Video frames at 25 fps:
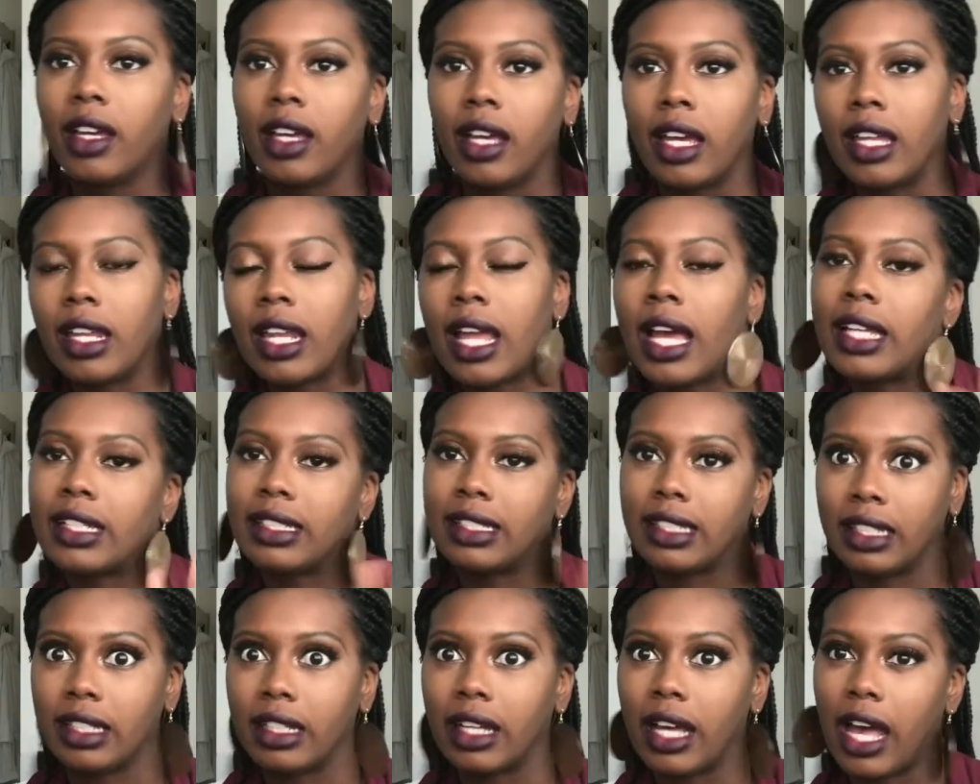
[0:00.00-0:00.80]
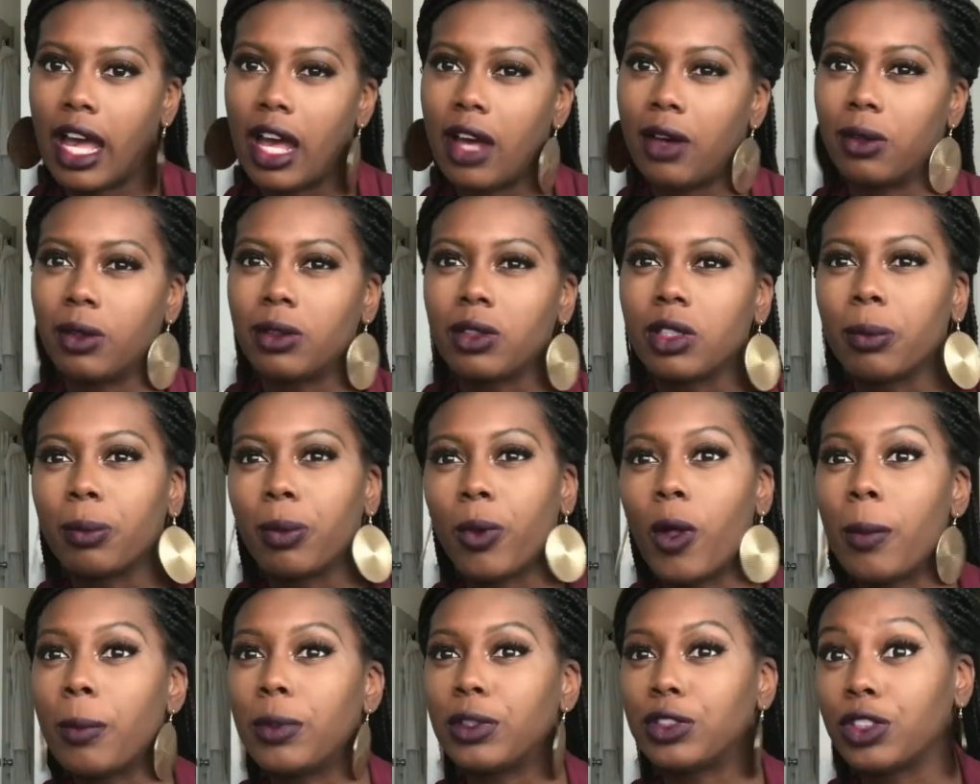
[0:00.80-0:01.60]
an idea how
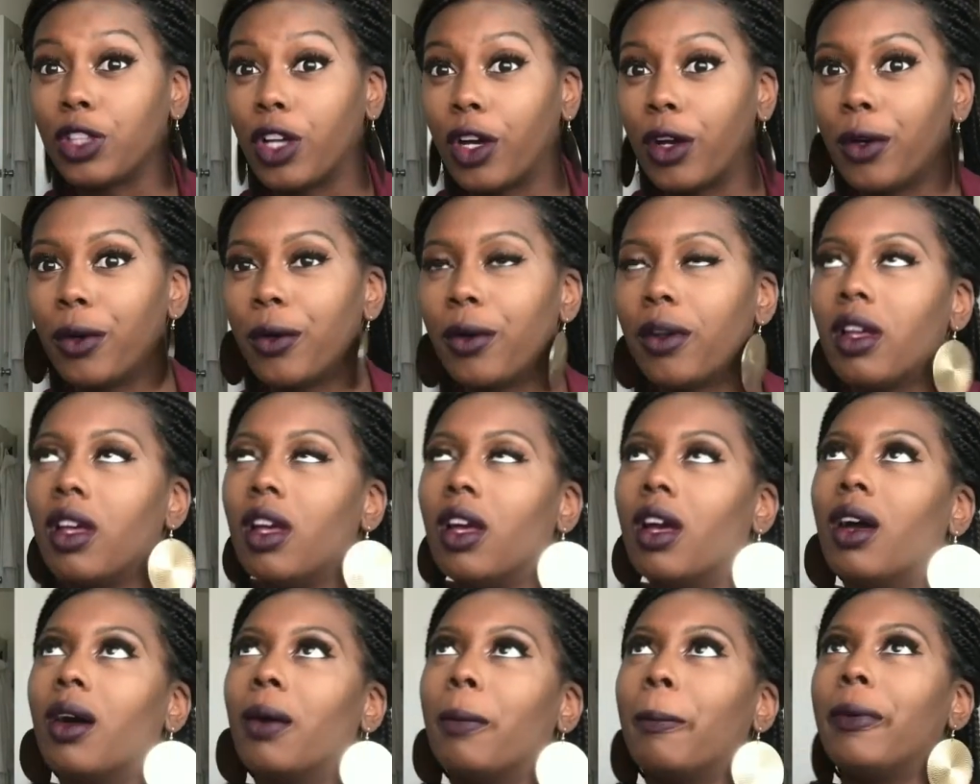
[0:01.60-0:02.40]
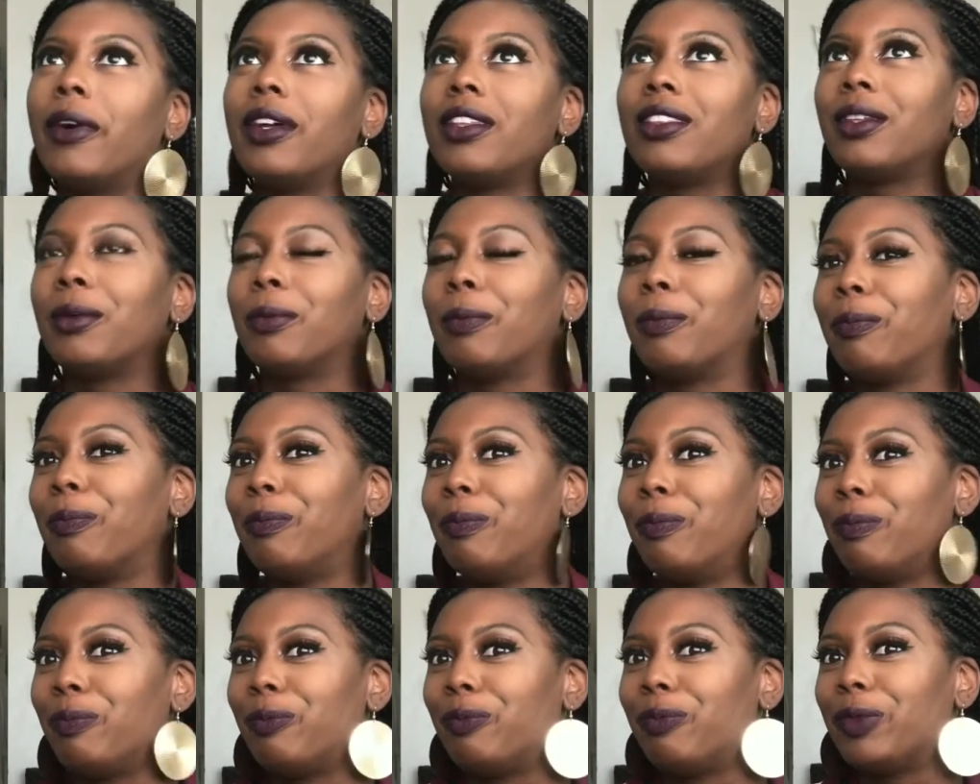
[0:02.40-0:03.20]
deployments go, but the
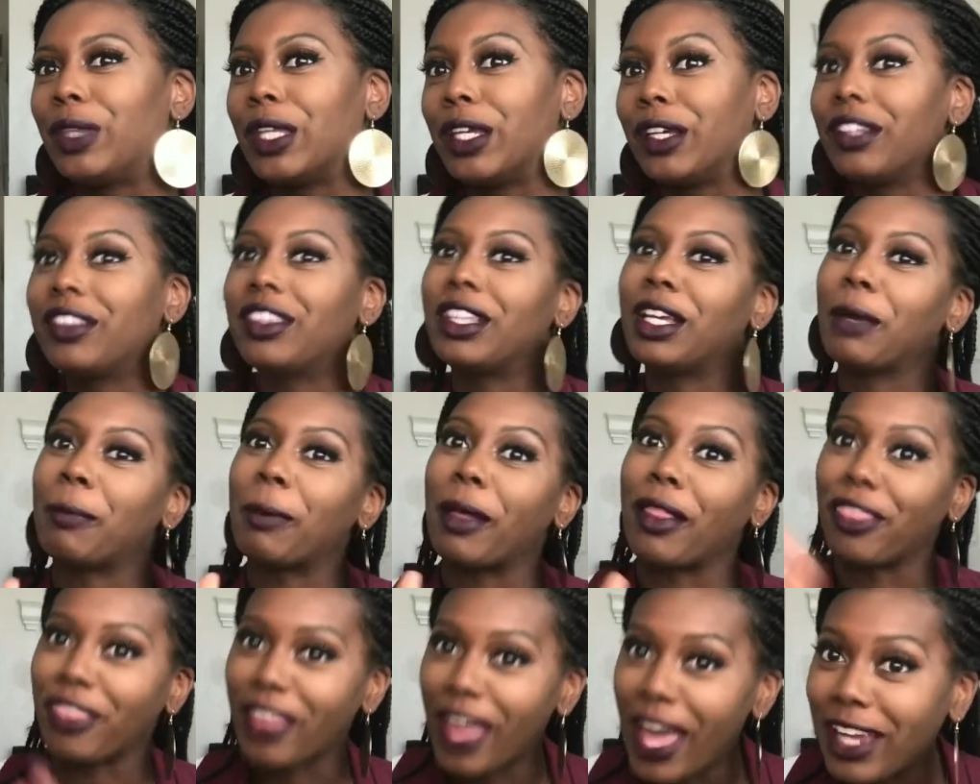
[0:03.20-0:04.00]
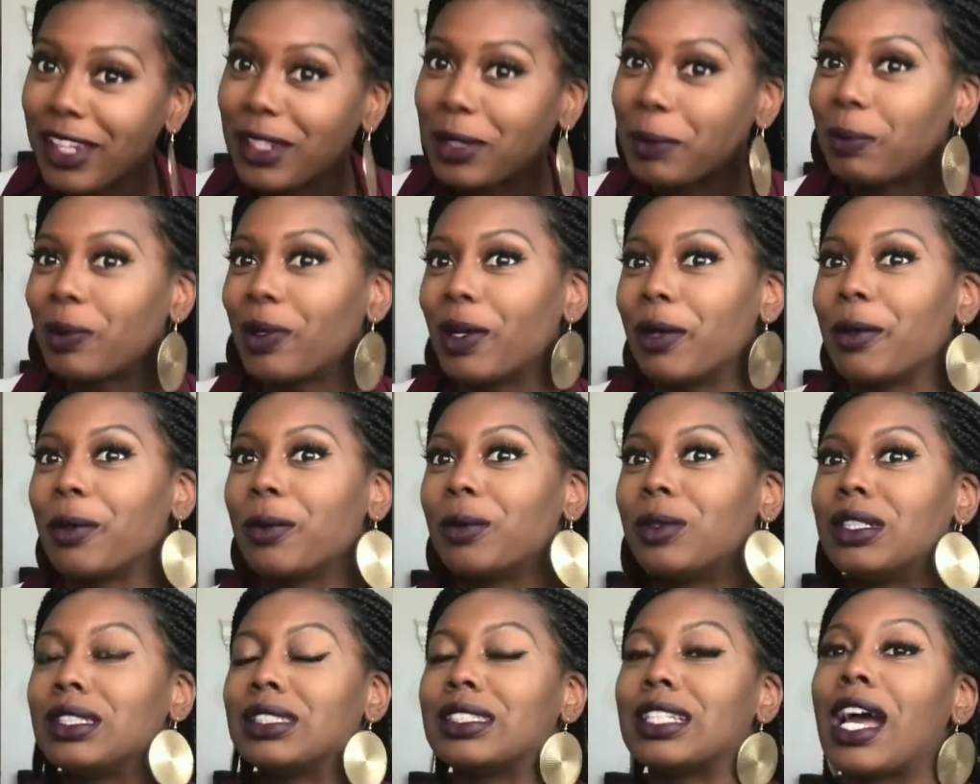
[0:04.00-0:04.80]
good thing about that deployment
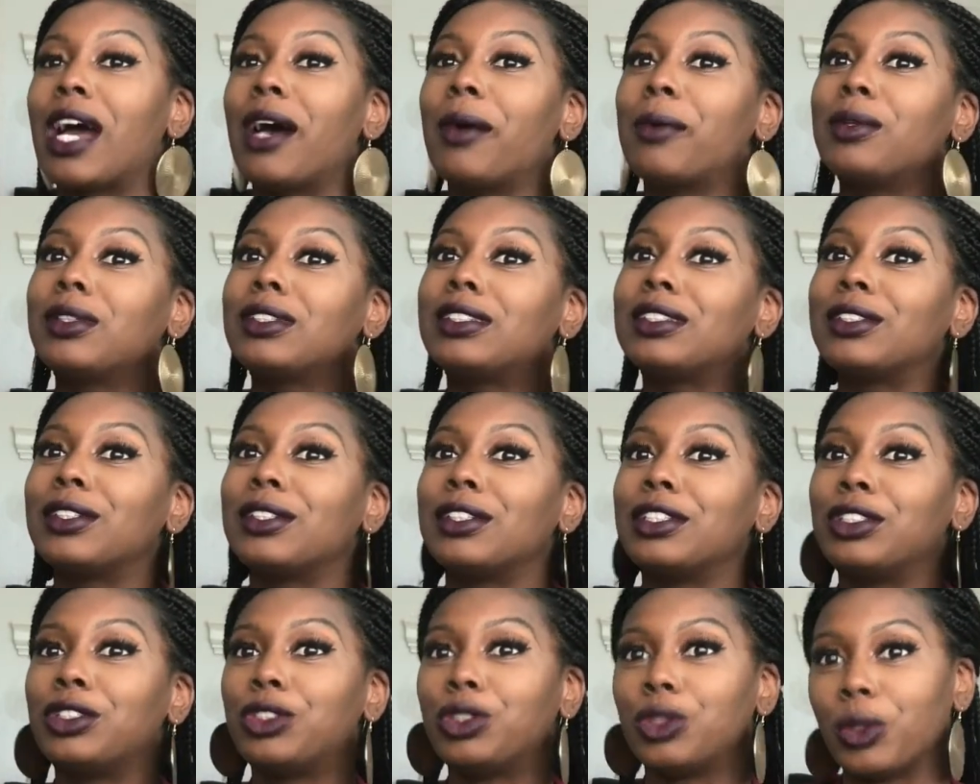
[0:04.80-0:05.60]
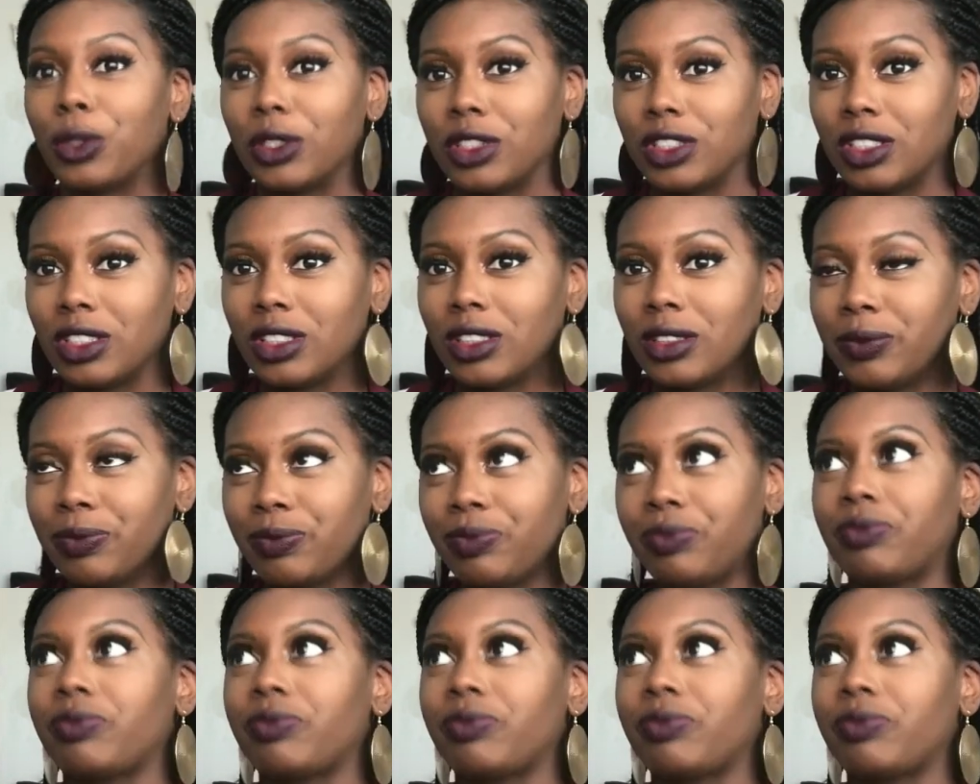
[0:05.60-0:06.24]
was I was still in Georgia